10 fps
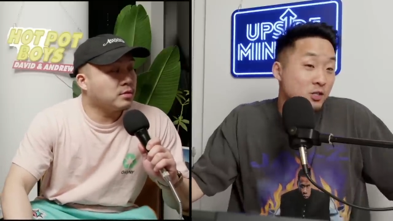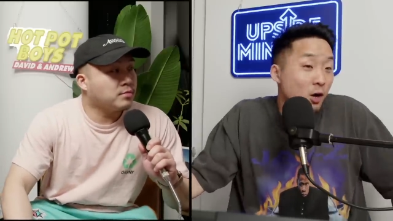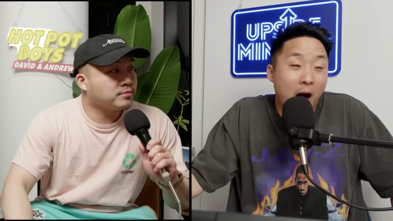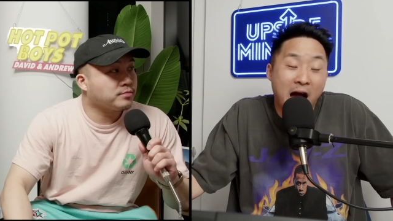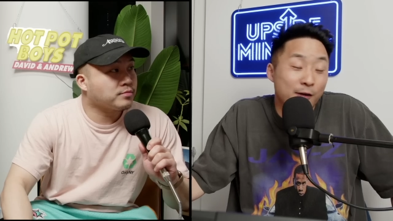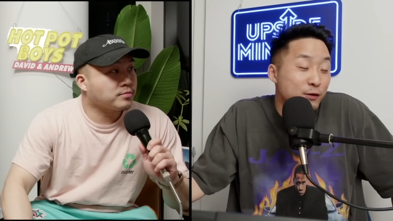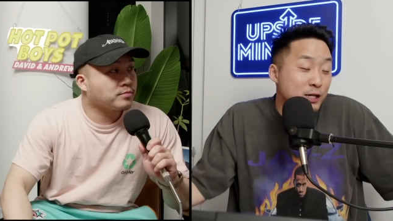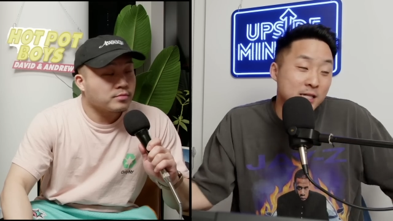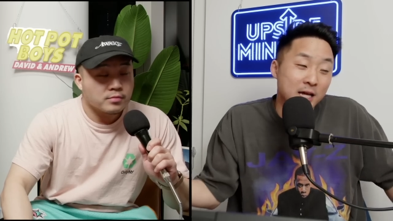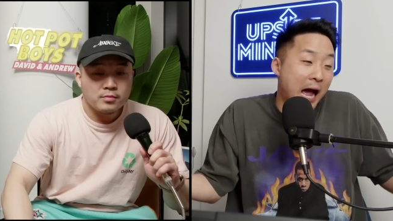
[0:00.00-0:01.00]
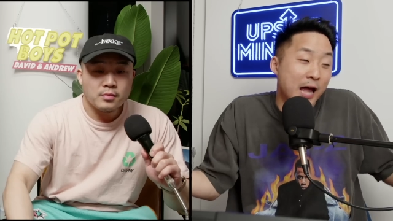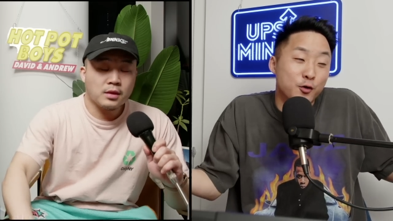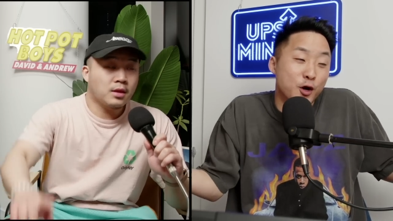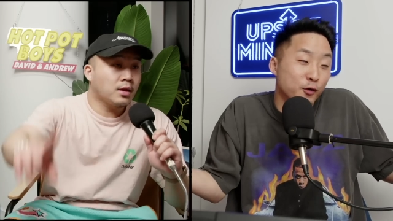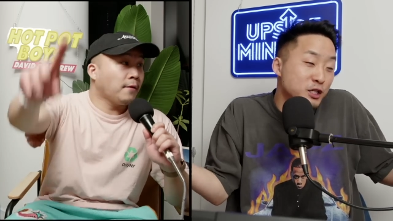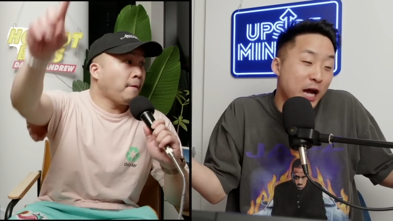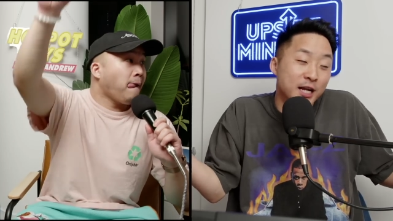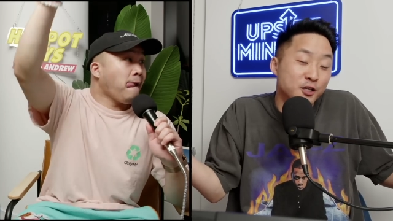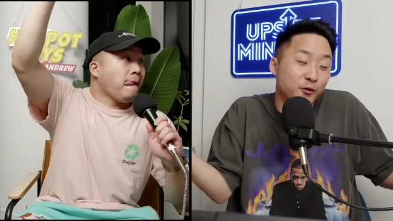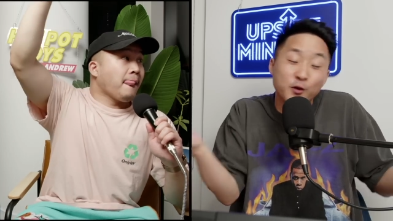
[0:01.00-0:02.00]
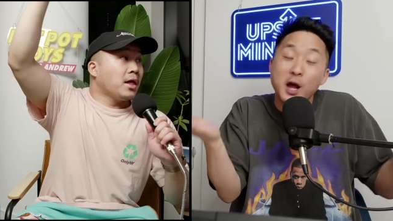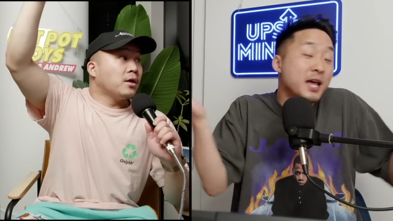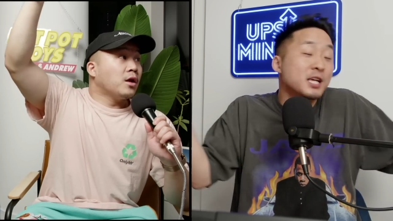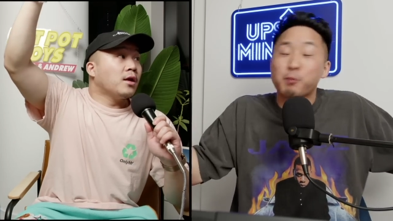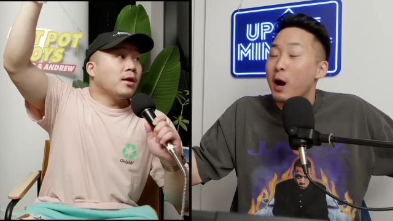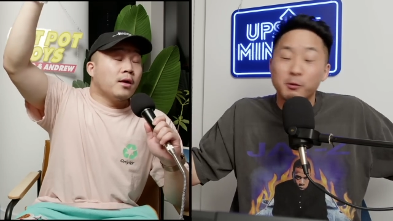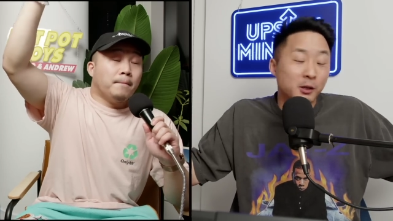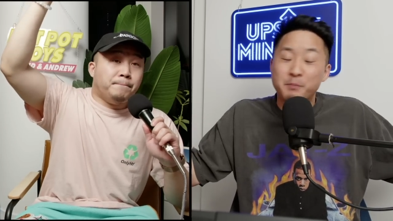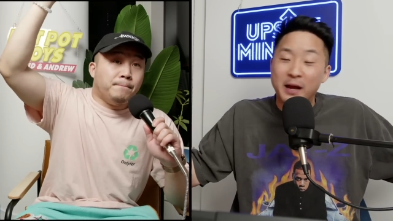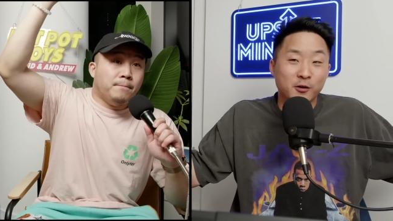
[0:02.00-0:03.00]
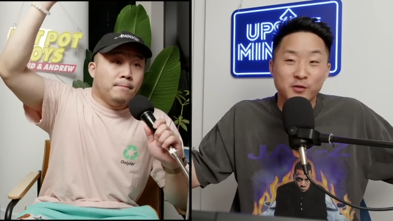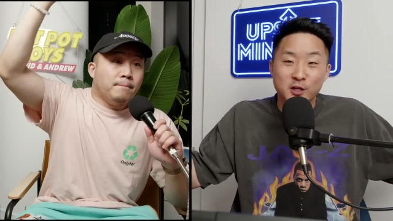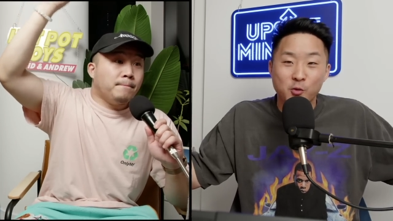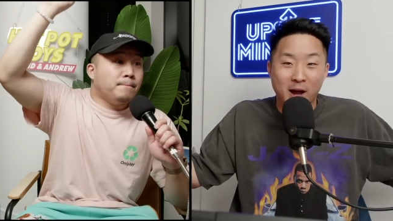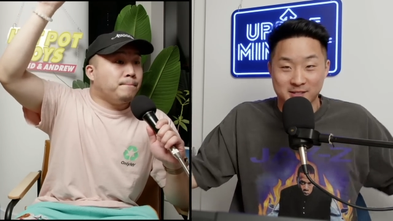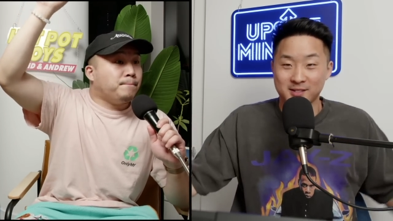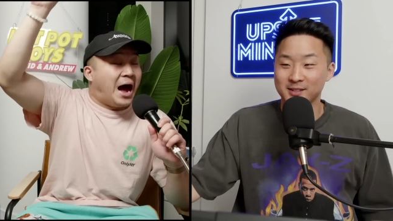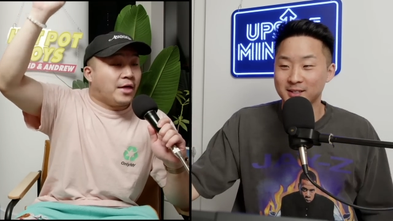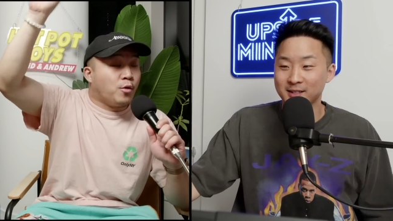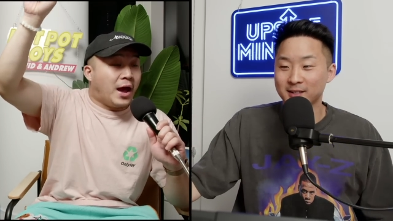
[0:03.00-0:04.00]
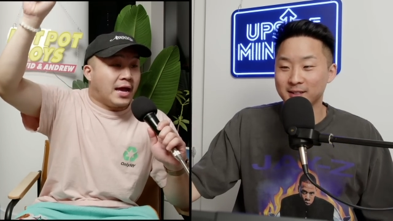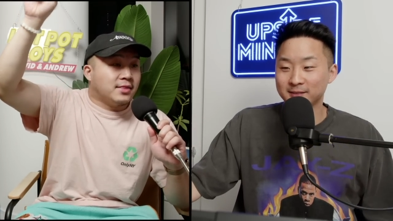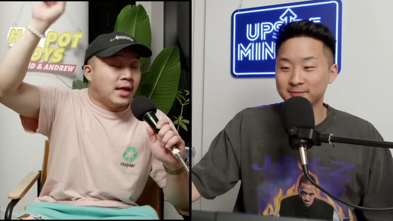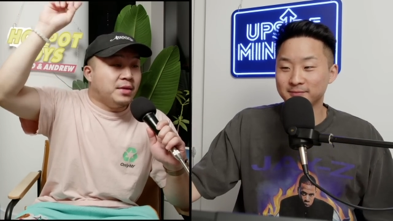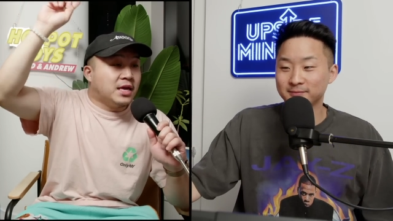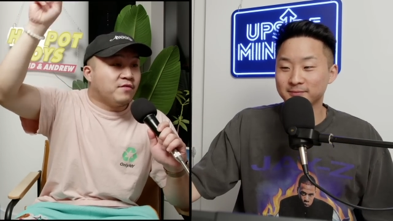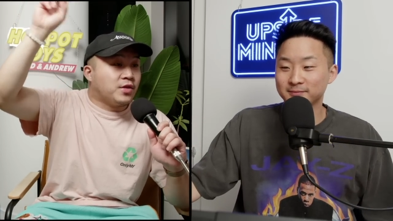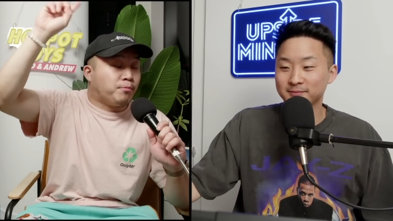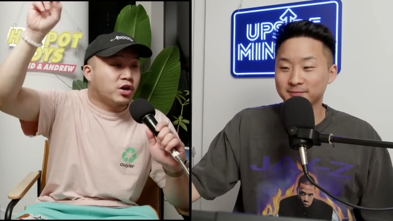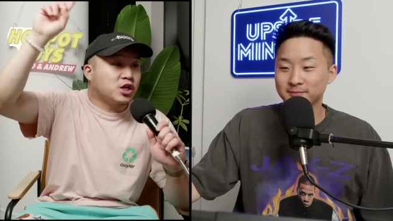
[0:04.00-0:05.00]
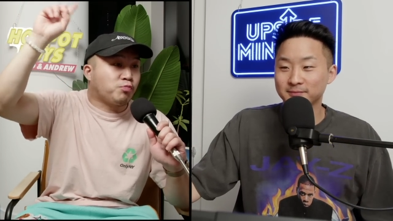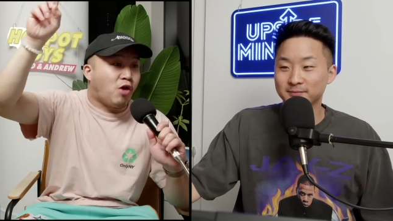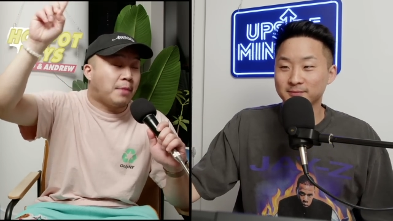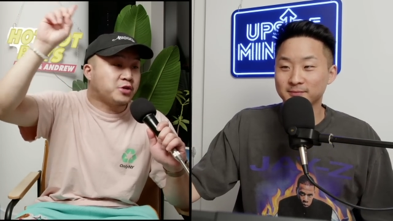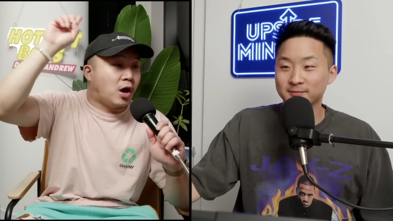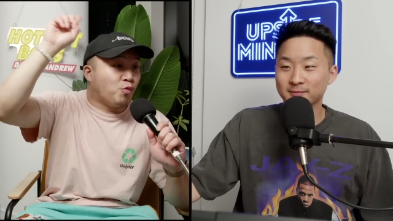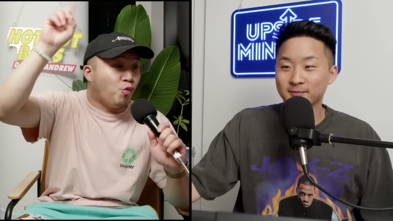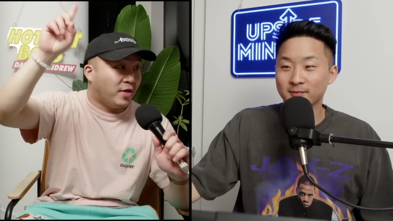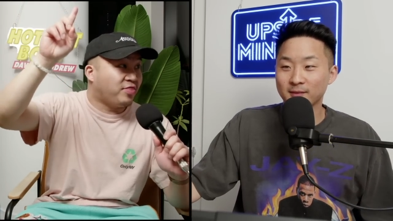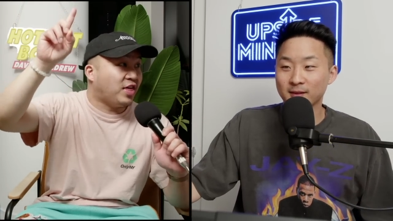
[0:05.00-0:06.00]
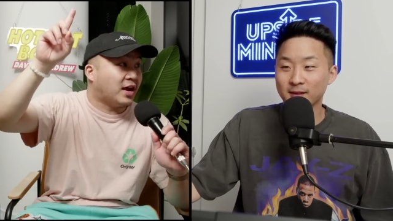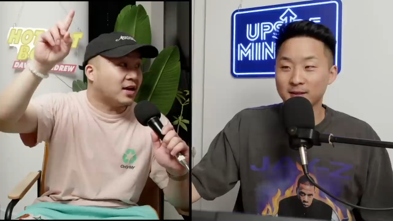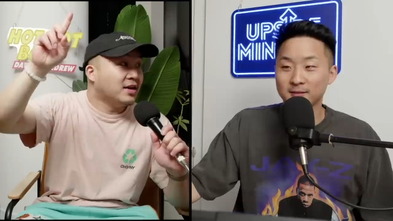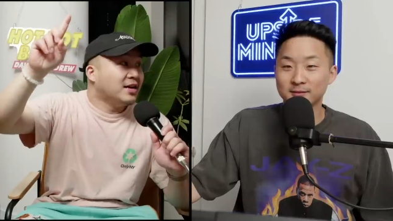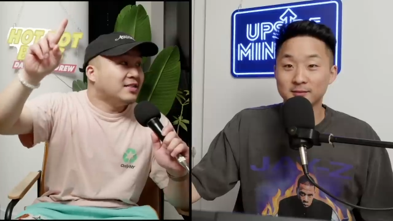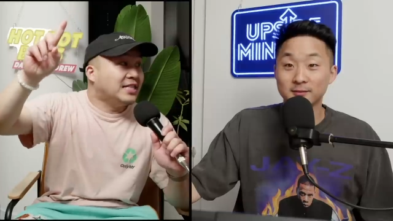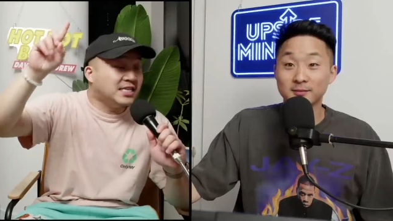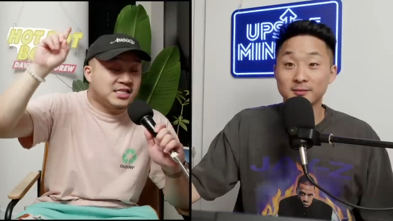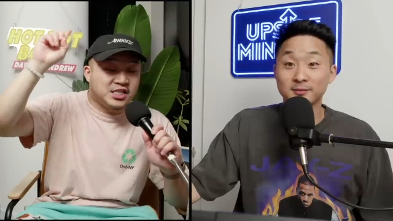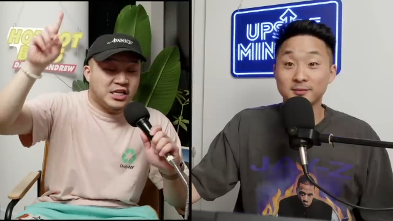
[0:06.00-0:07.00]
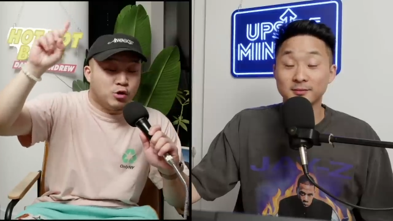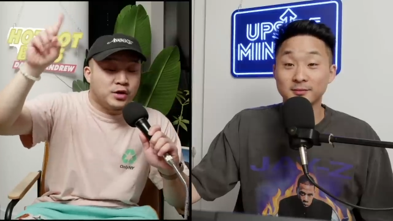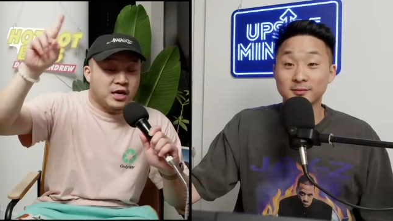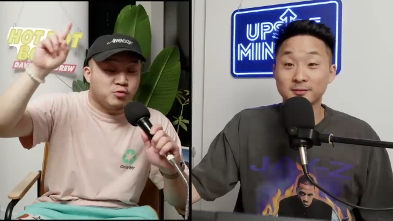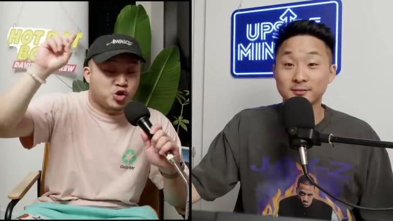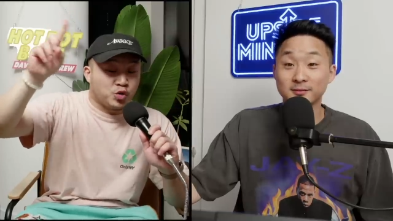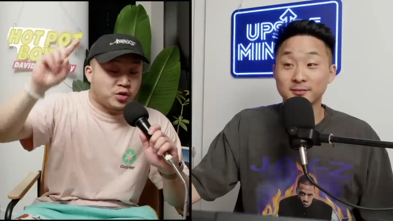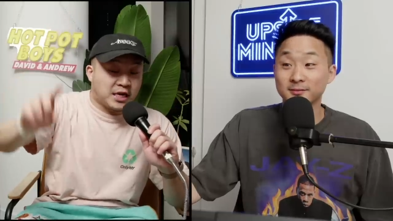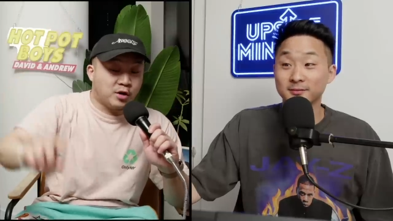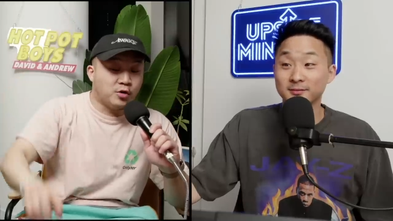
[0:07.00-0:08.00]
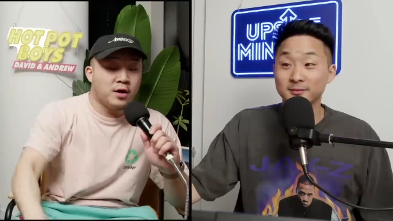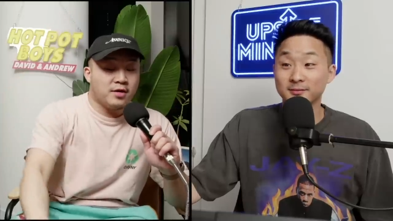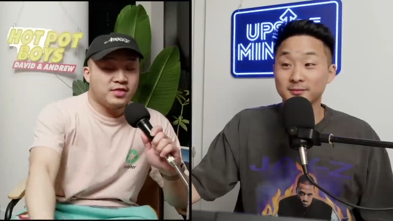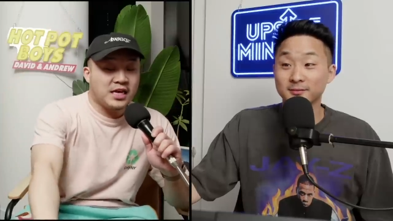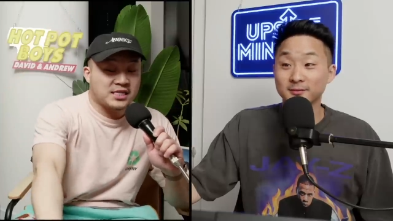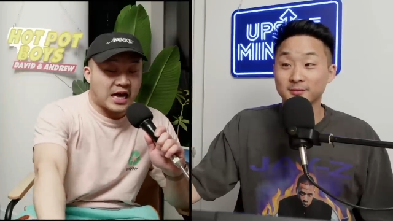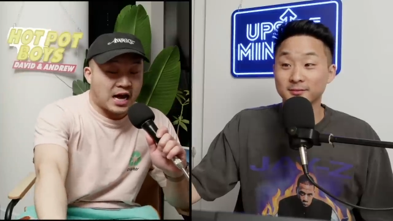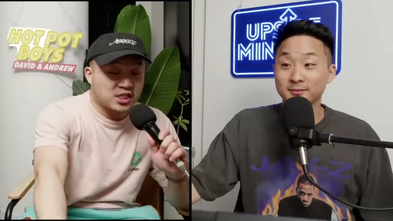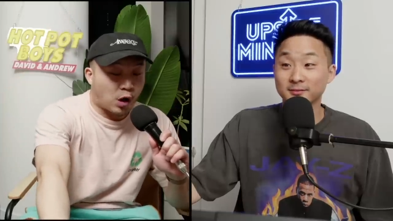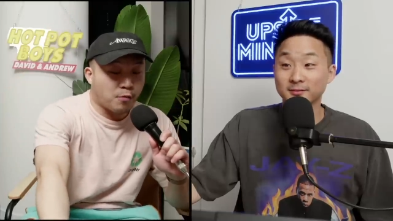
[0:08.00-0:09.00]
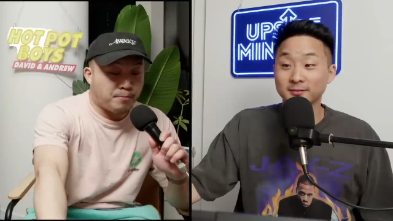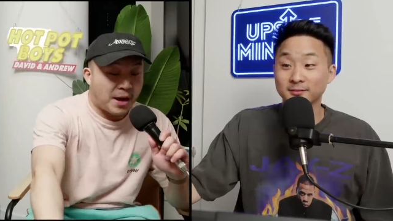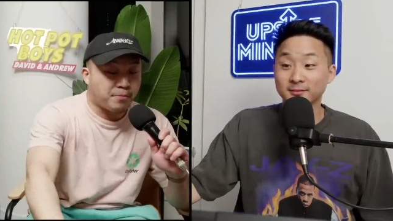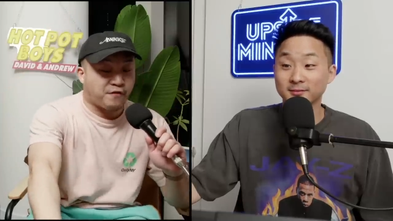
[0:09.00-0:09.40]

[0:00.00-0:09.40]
Speaker 1: So obviously, I don't know. The Chinese food is probably better in the US. By
Speaker 2: the way, let me give the British props on one thing. These jiu yim shu teo, these uh, salt and pepper